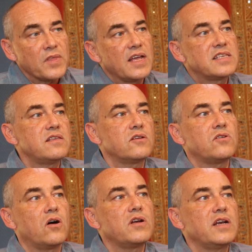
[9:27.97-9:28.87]
it's not
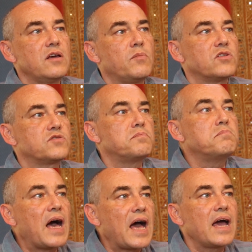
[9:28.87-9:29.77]
only about
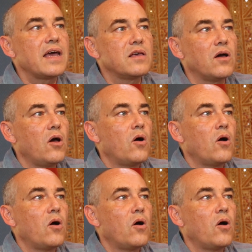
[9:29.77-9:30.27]
my